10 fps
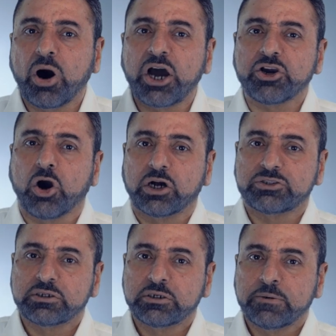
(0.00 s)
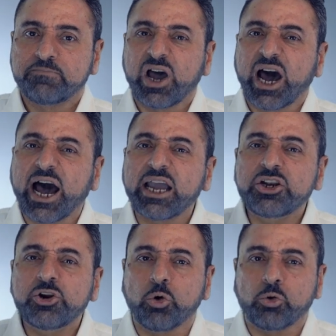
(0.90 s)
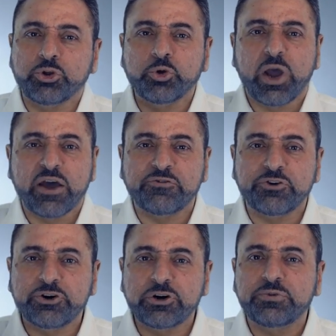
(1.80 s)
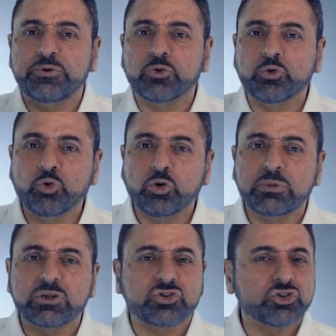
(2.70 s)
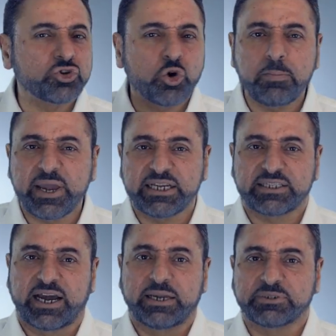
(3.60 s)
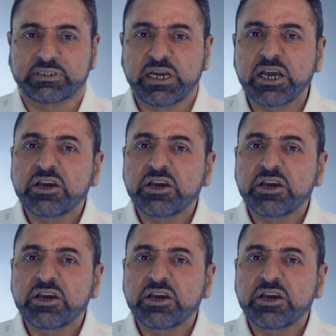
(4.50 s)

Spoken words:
"By God, I know you have heard the rumor so many times